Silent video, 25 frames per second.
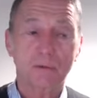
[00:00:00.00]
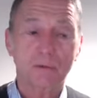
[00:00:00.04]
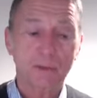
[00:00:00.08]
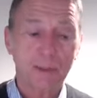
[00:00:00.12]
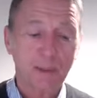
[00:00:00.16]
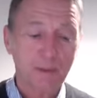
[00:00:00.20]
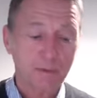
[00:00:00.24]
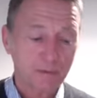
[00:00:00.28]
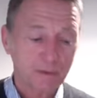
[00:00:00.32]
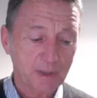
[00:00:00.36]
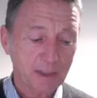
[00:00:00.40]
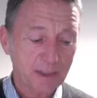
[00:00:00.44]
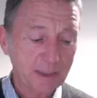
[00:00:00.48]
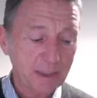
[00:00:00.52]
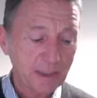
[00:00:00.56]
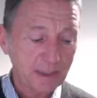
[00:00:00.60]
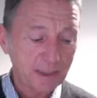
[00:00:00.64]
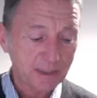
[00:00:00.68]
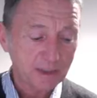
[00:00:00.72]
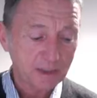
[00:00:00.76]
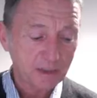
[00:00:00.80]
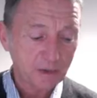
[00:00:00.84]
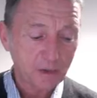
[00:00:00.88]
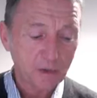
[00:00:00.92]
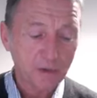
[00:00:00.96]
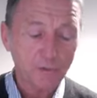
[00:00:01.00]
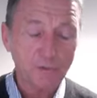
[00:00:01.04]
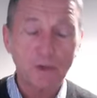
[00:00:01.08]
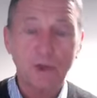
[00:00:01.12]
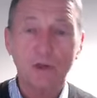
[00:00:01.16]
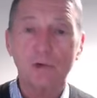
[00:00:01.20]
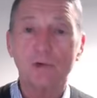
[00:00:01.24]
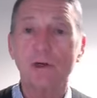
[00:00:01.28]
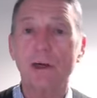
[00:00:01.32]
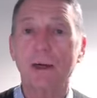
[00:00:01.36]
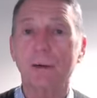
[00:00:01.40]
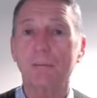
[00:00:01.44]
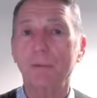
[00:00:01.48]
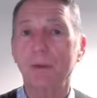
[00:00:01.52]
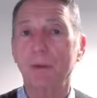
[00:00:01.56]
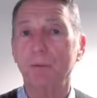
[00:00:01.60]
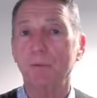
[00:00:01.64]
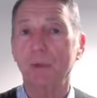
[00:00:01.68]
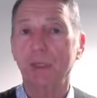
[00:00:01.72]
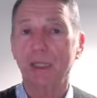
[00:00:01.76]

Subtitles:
Oh, I nearly said COVID crap then,